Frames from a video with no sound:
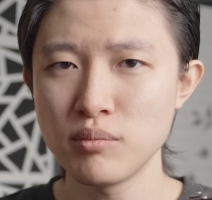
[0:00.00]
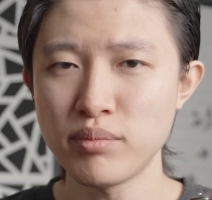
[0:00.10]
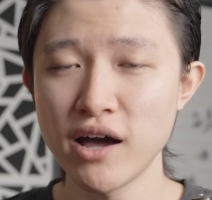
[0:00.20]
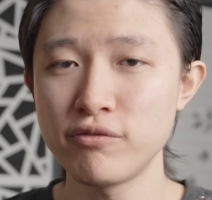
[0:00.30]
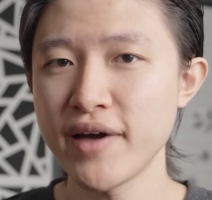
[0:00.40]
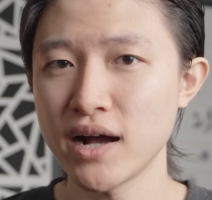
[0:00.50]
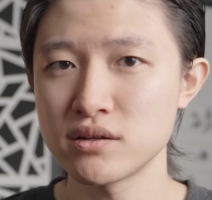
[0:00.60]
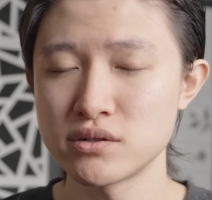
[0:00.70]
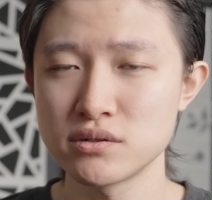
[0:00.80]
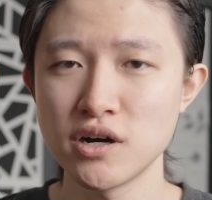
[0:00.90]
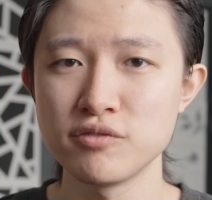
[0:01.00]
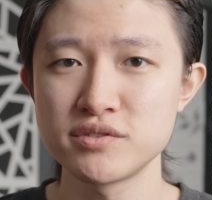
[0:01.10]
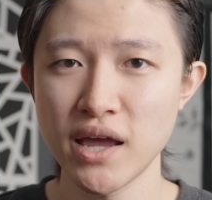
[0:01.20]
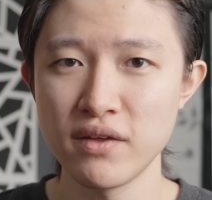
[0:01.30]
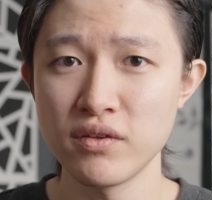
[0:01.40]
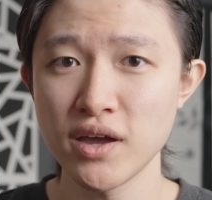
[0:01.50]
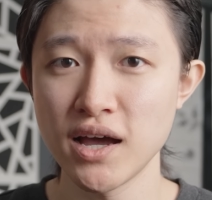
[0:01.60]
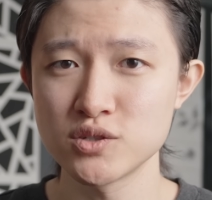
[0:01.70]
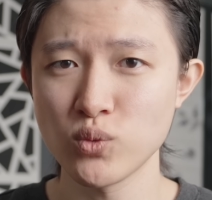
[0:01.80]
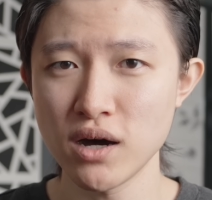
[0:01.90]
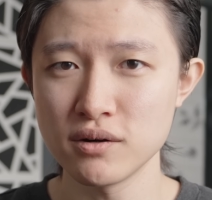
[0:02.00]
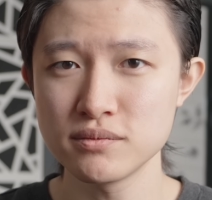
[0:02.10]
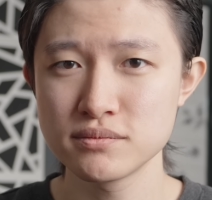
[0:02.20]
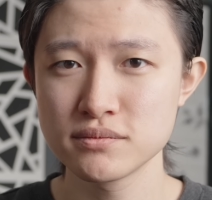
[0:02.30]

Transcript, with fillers: by a factor of ten as well.